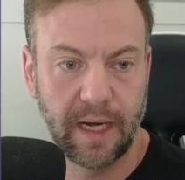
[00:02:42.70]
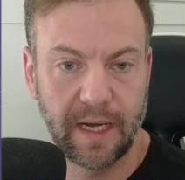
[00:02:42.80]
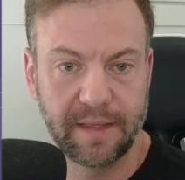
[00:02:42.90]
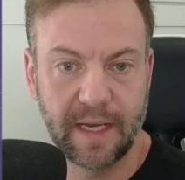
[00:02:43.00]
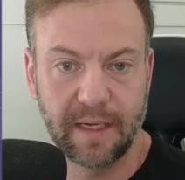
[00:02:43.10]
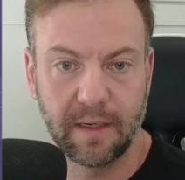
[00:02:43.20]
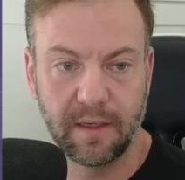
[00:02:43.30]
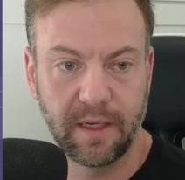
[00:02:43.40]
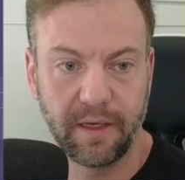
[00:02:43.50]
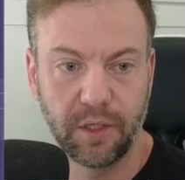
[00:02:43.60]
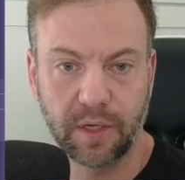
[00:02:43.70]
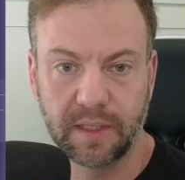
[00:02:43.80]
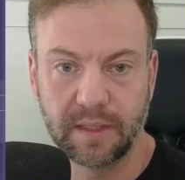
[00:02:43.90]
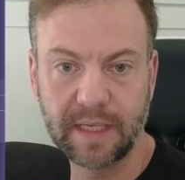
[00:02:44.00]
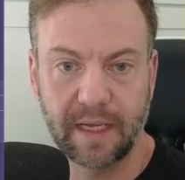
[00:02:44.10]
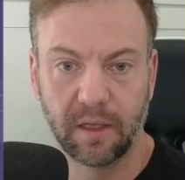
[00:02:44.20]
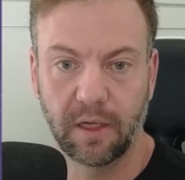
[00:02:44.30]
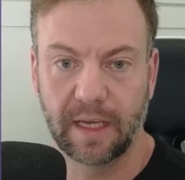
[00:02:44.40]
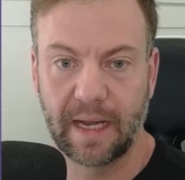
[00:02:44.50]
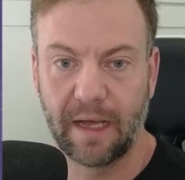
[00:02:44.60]
And then you can take
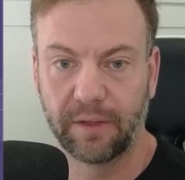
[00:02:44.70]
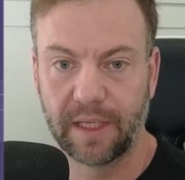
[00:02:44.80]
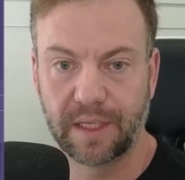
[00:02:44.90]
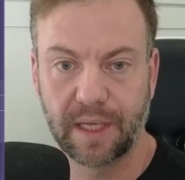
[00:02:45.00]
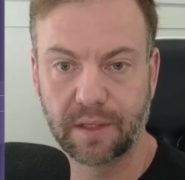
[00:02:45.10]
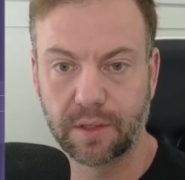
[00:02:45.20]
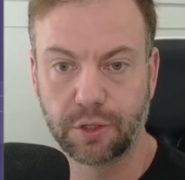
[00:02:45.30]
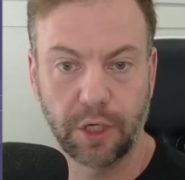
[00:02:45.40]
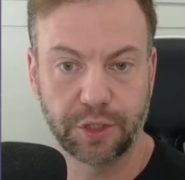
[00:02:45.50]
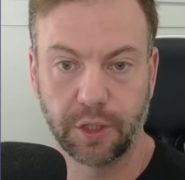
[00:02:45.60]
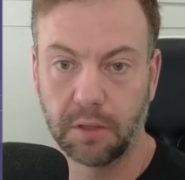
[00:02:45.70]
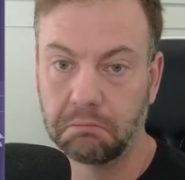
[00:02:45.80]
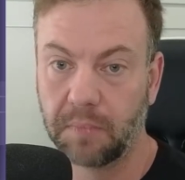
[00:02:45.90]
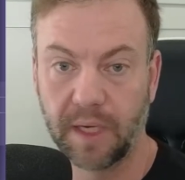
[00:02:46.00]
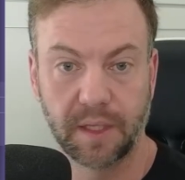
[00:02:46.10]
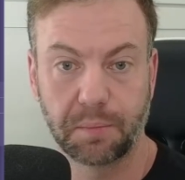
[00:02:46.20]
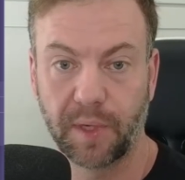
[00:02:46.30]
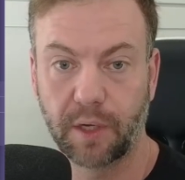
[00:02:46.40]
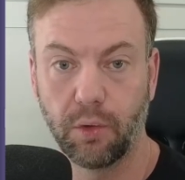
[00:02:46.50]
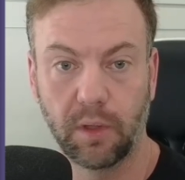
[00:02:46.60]
a look at how these things are structured. And
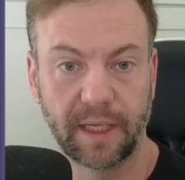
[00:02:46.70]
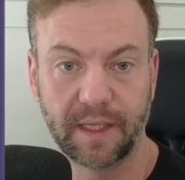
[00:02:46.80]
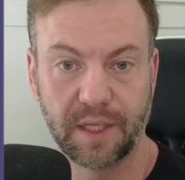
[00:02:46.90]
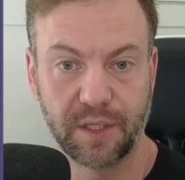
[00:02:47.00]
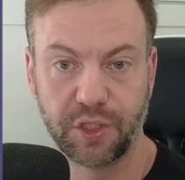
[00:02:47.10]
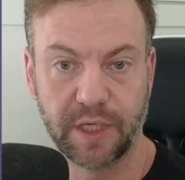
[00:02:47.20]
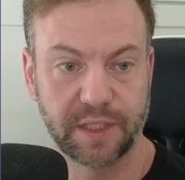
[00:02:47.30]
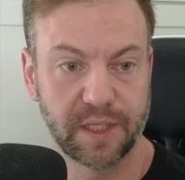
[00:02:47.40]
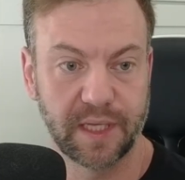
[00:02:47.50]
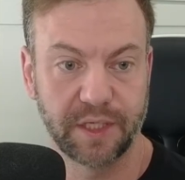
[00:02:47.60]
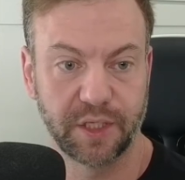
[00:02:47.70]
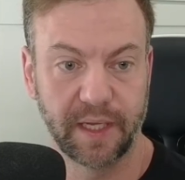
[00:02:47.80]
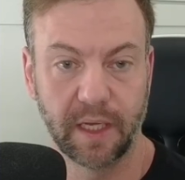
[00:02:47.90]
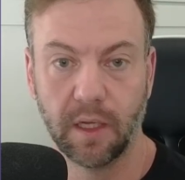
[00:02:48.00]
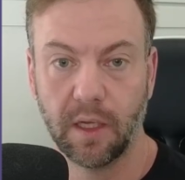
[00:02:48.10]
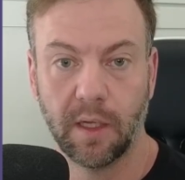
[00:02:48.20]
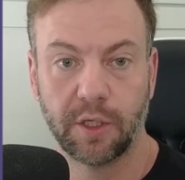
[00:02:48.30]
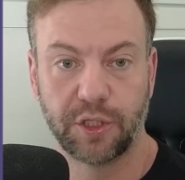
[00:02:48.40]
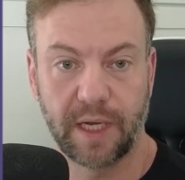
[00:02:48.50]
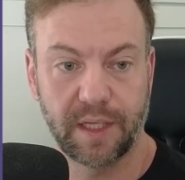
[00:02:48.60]
it's pretty cool. This is just essentially
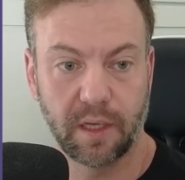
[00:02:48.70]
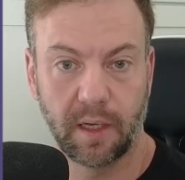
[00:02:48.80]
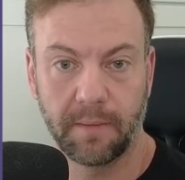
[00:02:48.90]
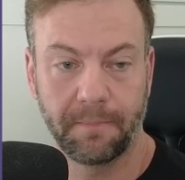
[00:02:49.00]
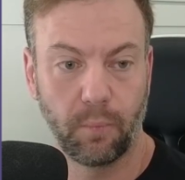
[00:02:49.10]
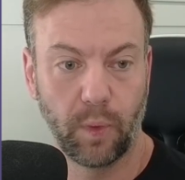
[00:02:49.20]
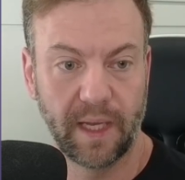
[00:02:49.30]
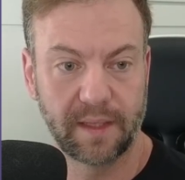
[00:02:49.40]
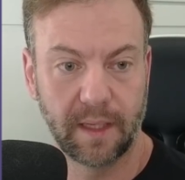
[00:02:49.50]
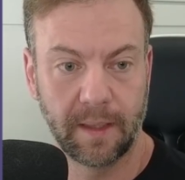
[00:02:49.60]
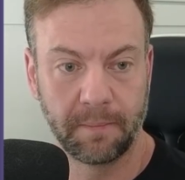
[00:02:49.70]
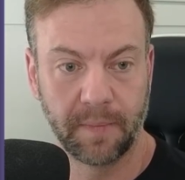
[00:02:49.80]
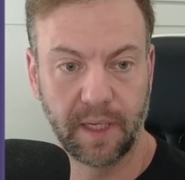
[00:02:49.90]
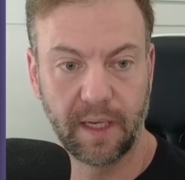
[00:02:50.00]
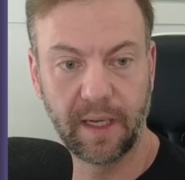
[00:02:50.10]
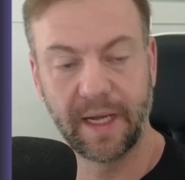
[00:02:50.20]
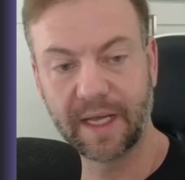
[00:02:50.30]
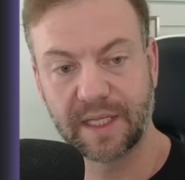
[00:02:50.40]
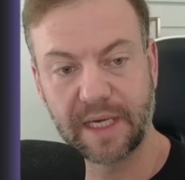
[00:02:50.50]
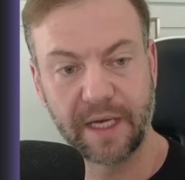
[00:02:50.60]
JSON with an
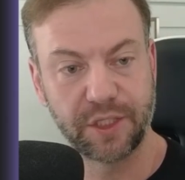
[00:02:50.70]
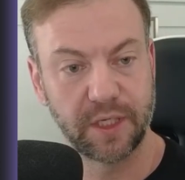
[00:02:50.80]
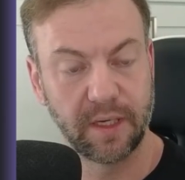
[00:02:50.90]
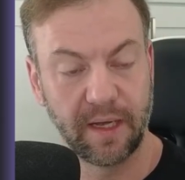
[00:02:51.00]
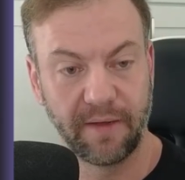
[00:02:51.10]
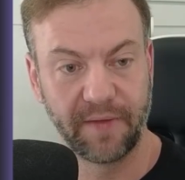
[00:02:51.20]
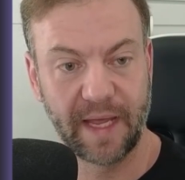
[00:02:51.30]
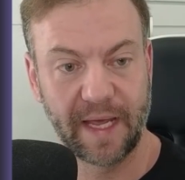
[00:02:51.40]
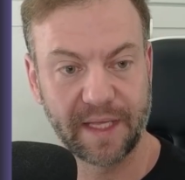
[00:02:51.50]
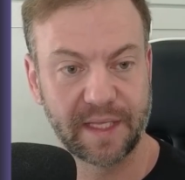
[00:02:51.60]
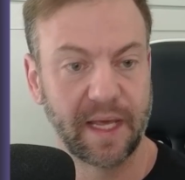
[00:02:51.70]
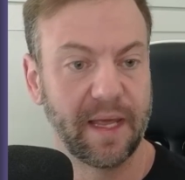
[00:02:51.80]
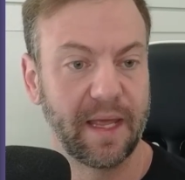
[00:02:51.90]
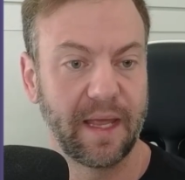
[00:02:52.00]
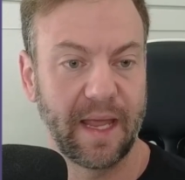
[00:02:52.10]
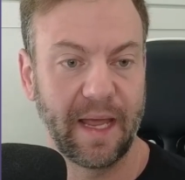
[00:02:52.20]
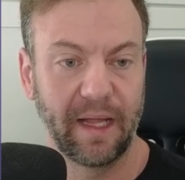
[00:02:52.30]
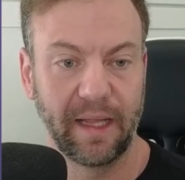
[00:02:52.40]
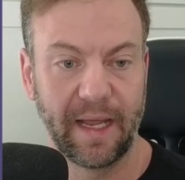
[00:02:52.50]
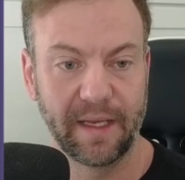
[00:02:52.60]
extension of
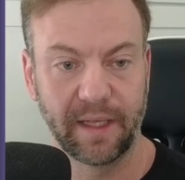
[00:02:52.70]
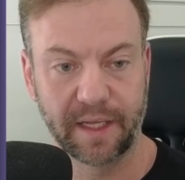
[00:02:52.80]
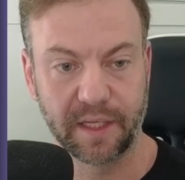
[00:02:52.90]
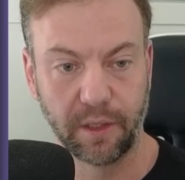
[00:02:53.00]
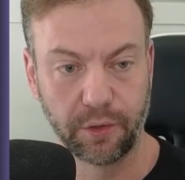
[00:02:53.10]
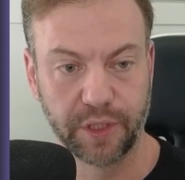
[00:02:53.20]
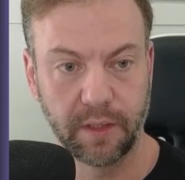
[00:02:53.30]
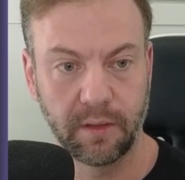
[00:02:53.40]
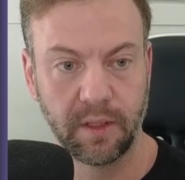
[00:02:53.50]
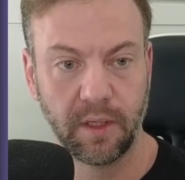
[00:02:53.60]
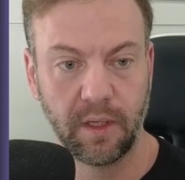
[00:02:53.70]
SLN, solution,